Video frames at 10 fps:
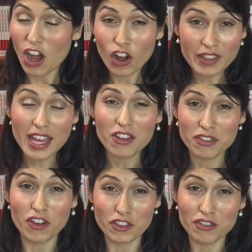On
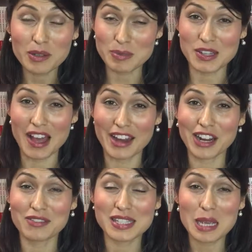the flip side,
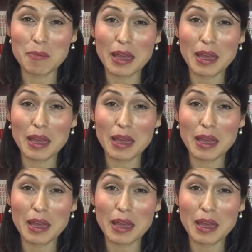I've seen